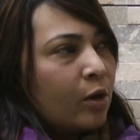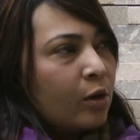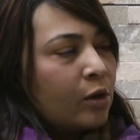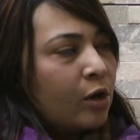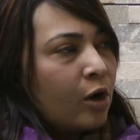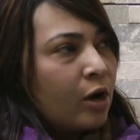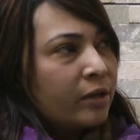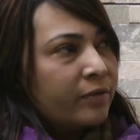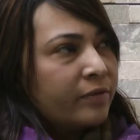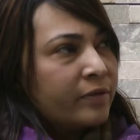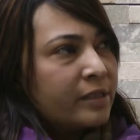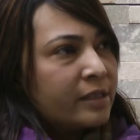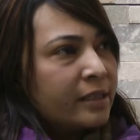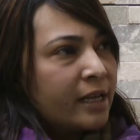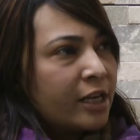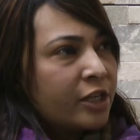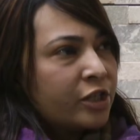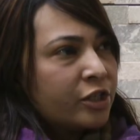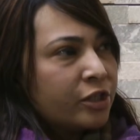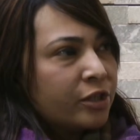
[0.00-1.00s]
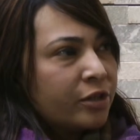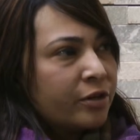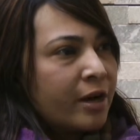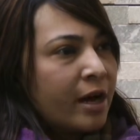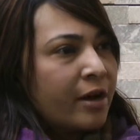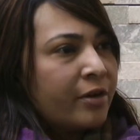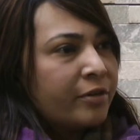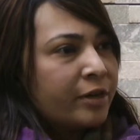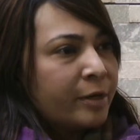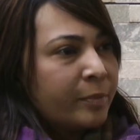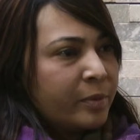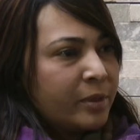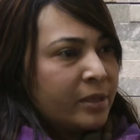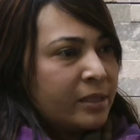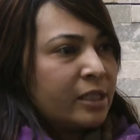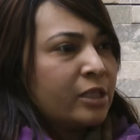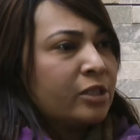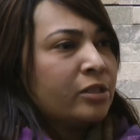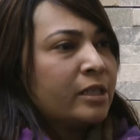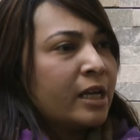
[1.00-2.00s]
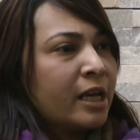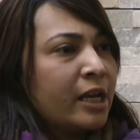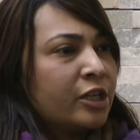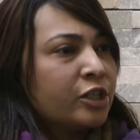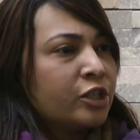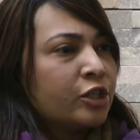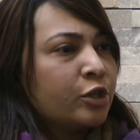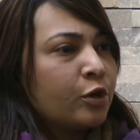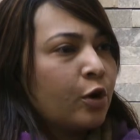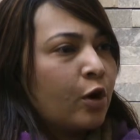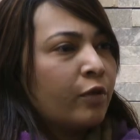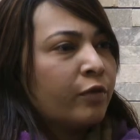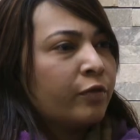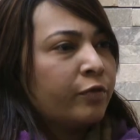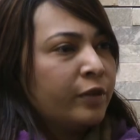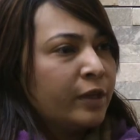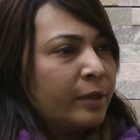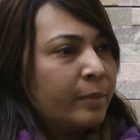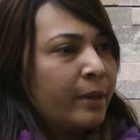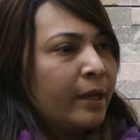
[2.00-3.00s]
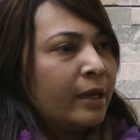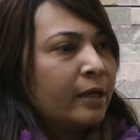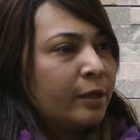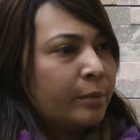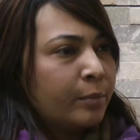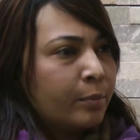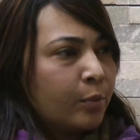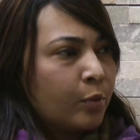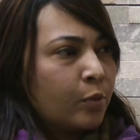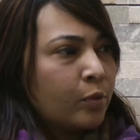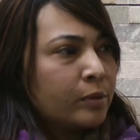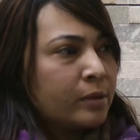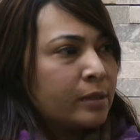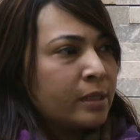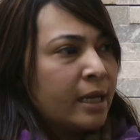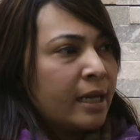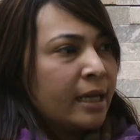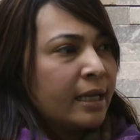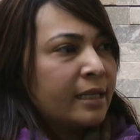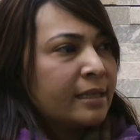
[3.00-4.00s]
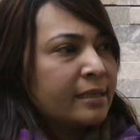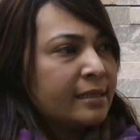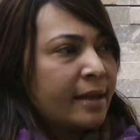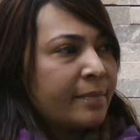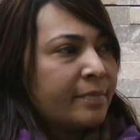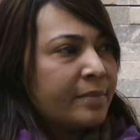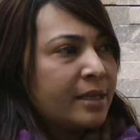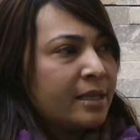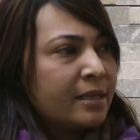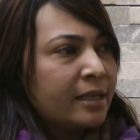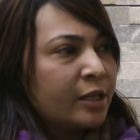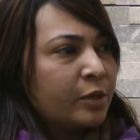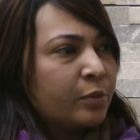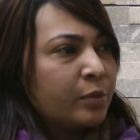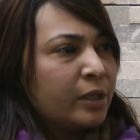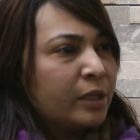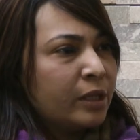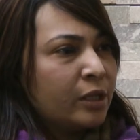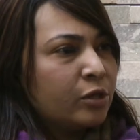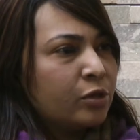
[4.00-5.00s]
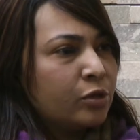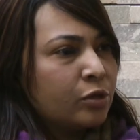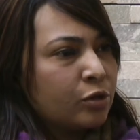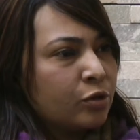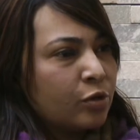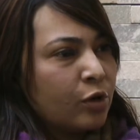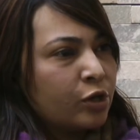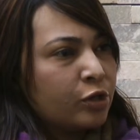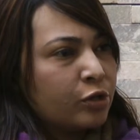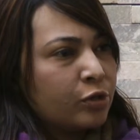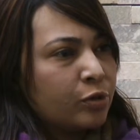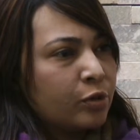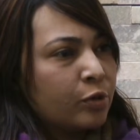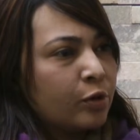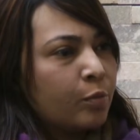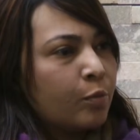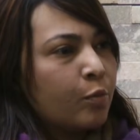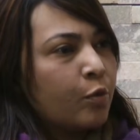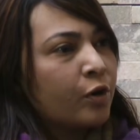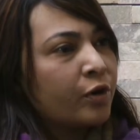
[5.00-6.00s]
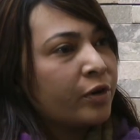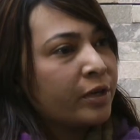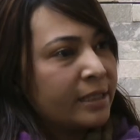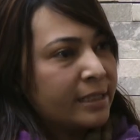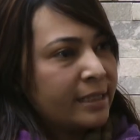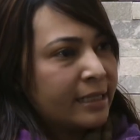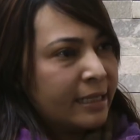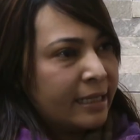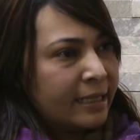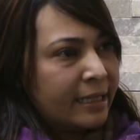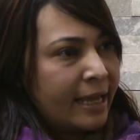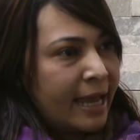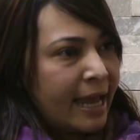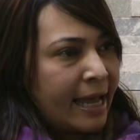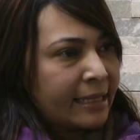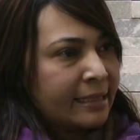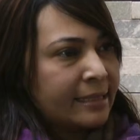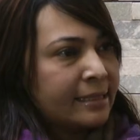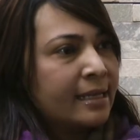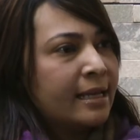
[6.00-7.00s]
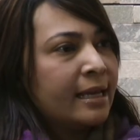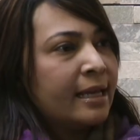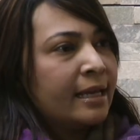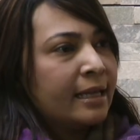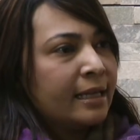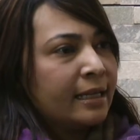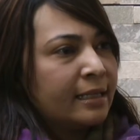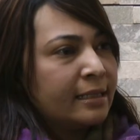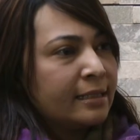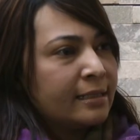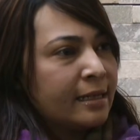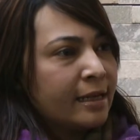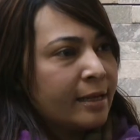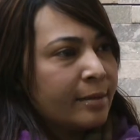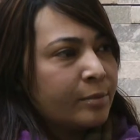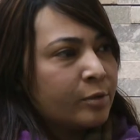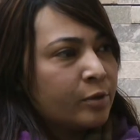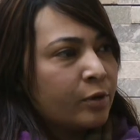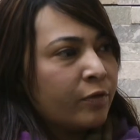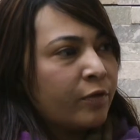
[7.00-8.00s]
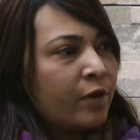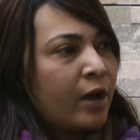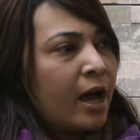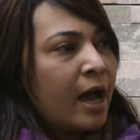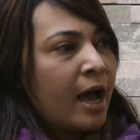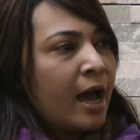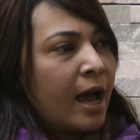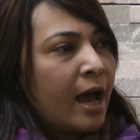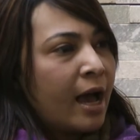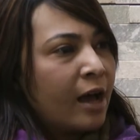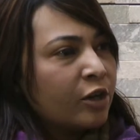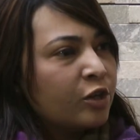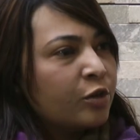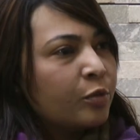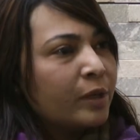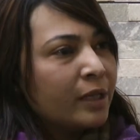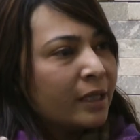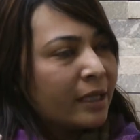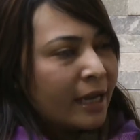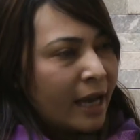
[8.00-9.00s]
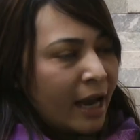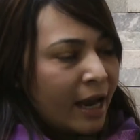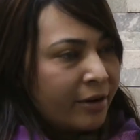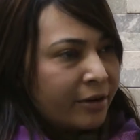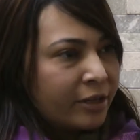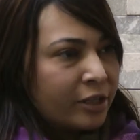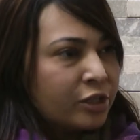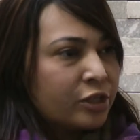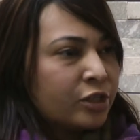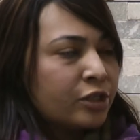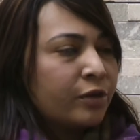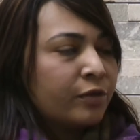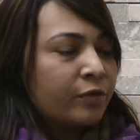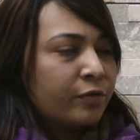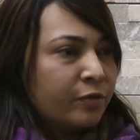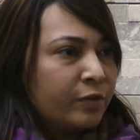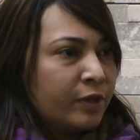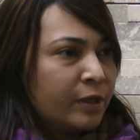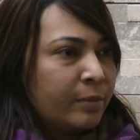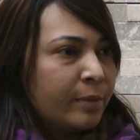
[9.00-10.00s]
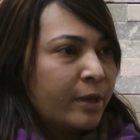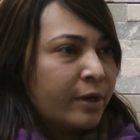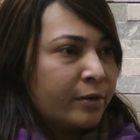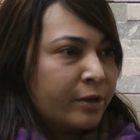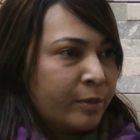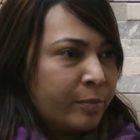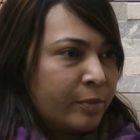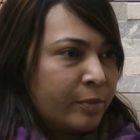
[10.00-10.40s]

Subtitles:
whole conversation around representation of female in boards is something that we need to start to look more critically at in terms of how do we encourage female